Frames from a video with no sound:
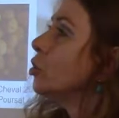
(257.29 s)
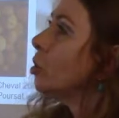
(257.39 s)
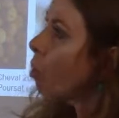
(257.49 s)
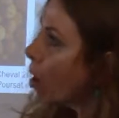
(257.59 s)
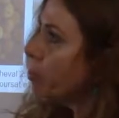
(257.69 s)

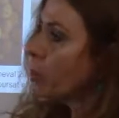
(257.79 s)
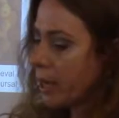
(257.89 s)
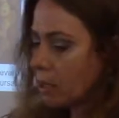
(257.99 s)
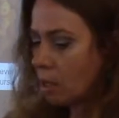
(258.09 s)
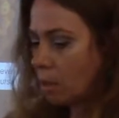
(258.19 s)
The
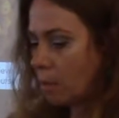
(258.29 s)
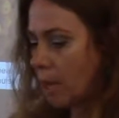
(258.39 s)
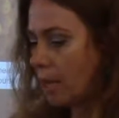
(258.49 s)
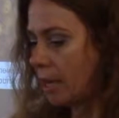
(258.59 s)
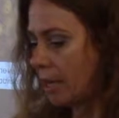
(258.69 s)
work-weighted loom
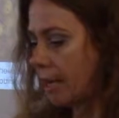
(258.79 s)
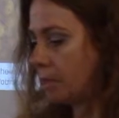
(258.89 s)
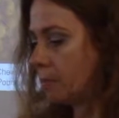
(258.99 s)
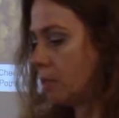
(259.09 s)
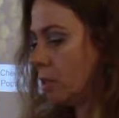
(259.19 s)

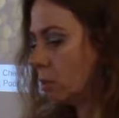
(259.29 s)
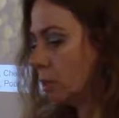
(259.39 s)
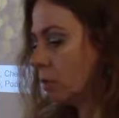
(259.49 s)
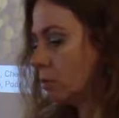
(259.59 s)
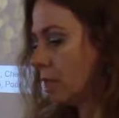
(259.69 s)
has been known
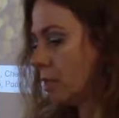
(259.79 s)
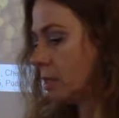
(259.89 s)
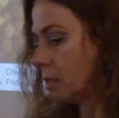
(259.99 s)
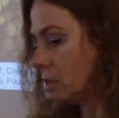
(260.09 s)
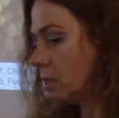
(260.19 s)
in Greece
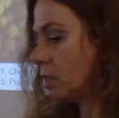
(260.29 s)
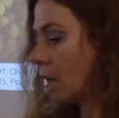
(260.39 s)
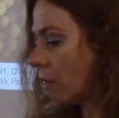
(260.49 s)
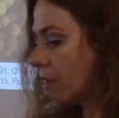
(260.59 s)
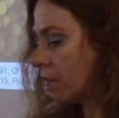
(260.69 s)
since the
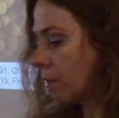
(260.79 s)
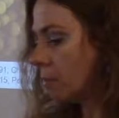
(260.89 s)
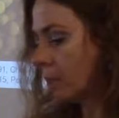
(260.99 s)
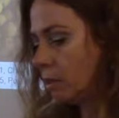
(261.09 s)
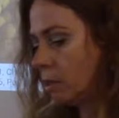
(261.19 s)

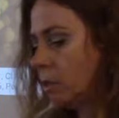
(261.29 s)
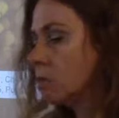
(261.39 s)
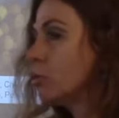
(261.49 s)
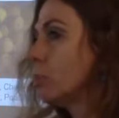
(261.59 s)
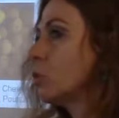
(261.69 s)
Neolithic, but the
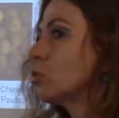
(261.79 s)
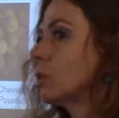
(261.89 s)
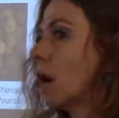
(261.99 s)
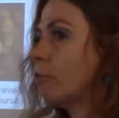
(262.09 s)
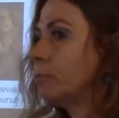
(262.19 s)

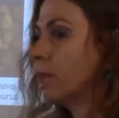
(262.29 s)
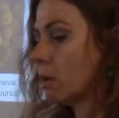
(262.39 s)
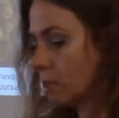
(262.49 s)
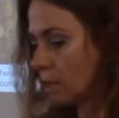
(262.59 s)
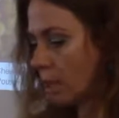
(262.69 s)
distribution of
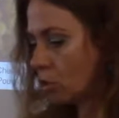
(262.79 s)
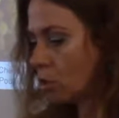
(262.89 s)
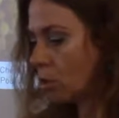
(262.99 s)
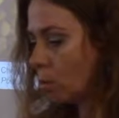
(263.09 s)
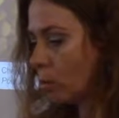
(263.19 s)
Bronze
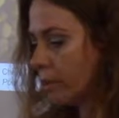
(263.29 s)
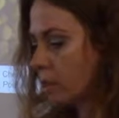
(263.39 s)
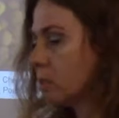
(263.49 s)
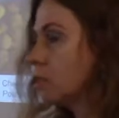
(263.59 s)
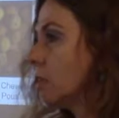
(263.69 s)
Age loom
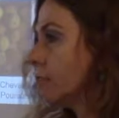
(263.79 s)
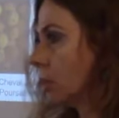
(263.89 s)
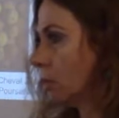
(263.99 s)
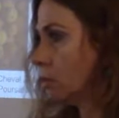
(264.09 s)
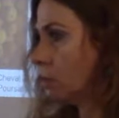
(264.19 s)
weights is
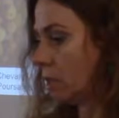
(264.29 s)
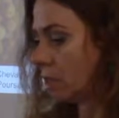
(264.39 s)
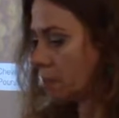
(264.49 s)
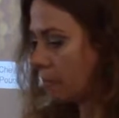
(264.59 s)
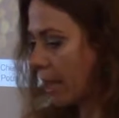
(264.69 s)
difficult to
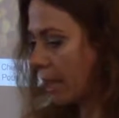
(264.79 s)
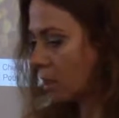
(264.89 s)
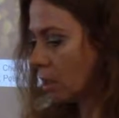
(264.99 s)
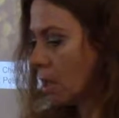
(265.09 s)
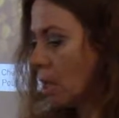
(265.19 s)

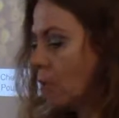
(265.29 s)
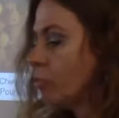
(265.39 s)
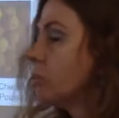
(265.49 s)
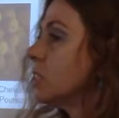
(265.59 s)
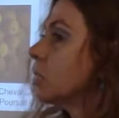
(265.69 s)
explain.
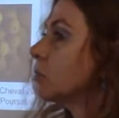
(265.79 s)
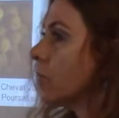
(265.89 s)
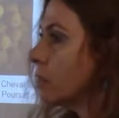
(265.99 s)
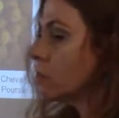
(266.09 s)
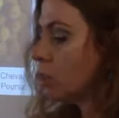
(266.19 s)
There is a
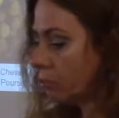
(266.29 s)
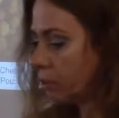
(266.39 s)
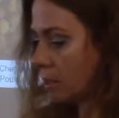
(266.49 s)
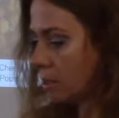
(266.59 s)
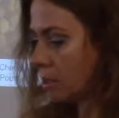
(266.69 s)
great
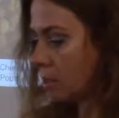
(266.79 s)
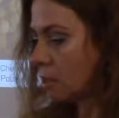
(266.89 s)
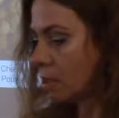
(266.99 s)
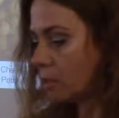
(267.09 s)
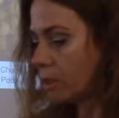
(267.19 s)
difference
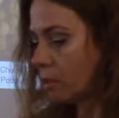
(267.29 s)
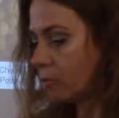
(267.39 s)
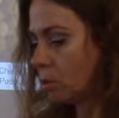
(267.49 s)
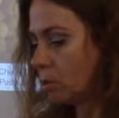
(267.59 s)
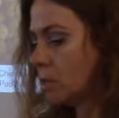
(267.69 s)
in number
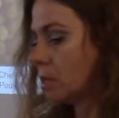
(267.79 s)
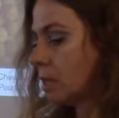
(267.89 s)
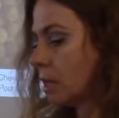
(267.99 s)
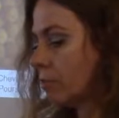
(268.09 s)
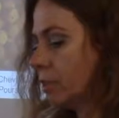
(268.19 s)
of tools
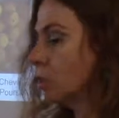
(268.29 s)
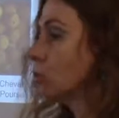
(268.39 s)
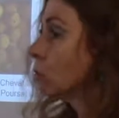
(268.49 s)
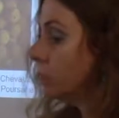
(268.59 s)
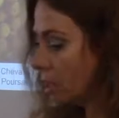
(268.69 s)
discovered
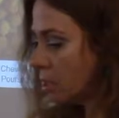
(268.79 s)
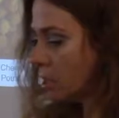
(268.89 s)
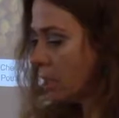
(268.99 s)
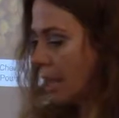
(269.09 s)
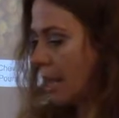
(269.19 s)
on
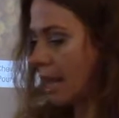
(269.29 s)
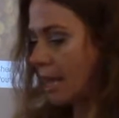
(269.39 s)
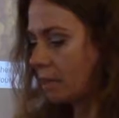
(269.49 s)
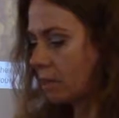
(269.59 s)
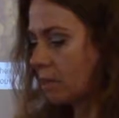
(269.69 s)
Crete
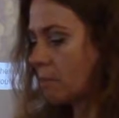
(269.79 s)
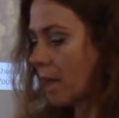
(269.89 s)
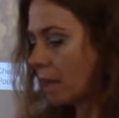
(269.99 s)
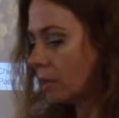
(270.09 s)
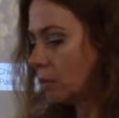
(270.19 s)
and in
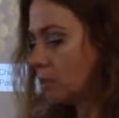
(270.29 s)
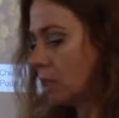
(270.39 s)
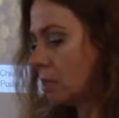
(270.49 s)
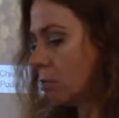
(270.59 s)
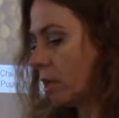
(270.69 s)
mainland
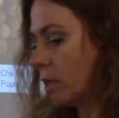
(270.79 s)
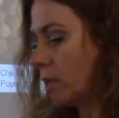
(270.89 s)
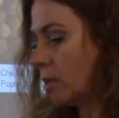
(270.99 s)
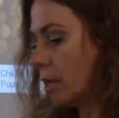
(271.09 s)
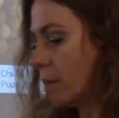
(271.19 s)
Greece, when
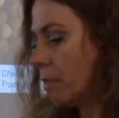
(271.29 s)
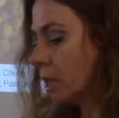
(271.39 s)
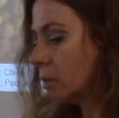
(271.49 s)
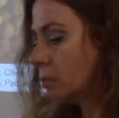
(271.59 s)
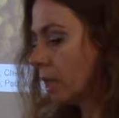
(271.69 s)
in the
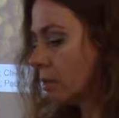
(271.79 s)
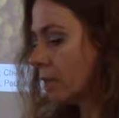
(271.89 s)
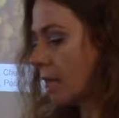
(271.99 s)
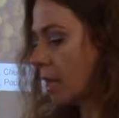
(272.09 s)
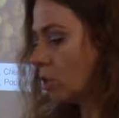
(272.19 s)
Middle
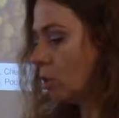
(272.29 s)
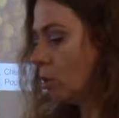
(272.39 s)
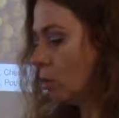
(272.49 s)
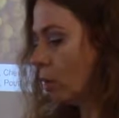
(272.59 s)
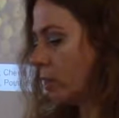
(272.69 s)
Bronze Age
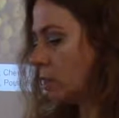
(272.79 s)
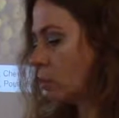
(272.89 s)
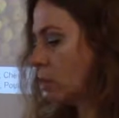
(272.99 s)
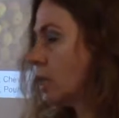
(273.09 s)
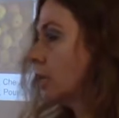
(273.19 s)
loom weights
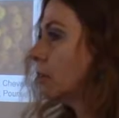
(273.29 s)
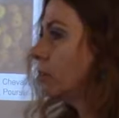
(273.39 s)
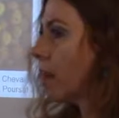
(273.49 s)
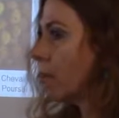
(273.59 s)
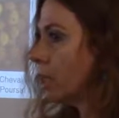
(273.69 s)
were
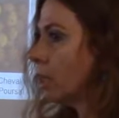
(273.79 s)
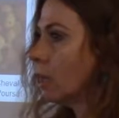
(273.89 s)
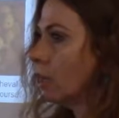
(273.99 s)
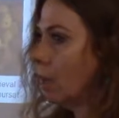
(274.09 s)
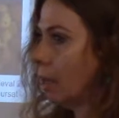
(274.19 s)
very
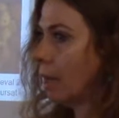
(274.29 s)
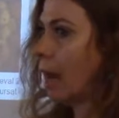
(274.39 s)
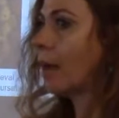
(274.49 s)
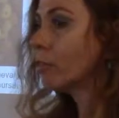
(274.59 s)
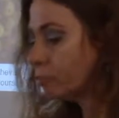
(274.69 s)

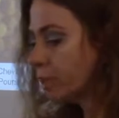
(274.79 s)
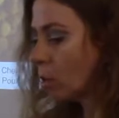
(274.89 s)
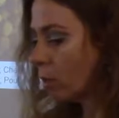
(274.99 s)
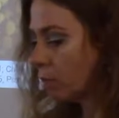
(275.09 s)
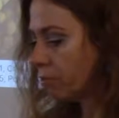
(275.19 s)

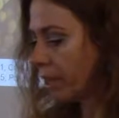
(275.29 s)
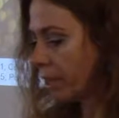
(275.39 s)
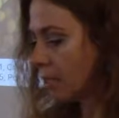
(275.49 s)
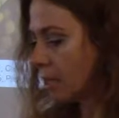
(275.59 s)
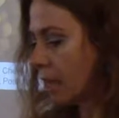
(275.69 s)
unfrequent
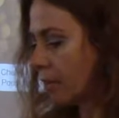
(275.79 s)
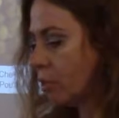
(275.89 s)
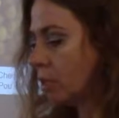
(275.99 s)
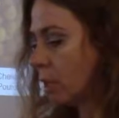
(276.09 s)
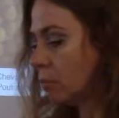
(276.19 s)
finds,
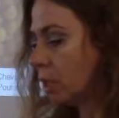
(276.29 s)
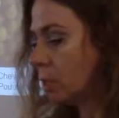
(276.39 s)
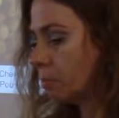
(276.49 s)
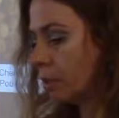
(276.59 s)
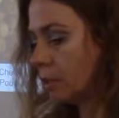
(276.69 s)
and they
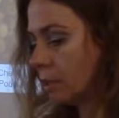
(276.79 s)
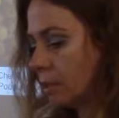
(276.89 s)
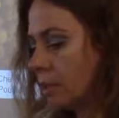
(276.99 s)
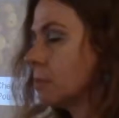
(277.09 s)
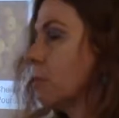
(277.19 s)
reappeared
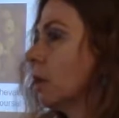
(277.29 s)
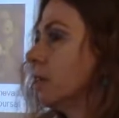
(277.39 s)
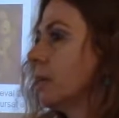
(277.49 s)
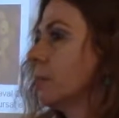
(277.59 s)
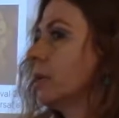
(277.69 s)
in a
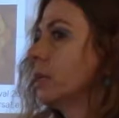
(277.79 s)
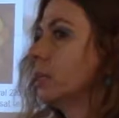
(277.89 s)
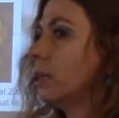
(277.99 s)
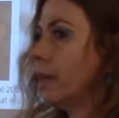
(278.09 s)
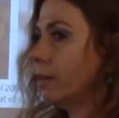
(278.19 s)
smaller number
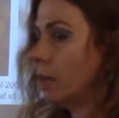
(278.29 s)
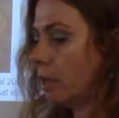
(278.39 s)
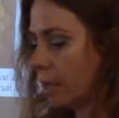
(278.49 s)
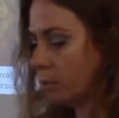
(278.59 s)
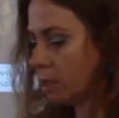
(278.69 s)
in
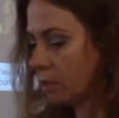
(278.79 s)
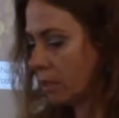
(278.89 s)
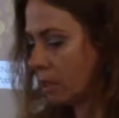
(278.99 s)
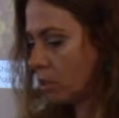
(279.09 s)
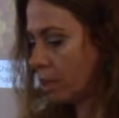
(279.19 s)
late Bronze
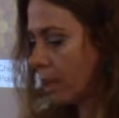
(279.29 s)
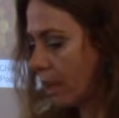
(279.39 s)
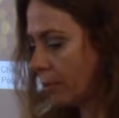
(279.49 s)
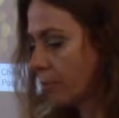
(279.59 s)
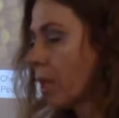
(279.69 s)
Age
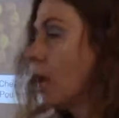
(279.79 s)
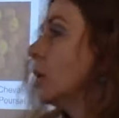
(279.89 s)
again.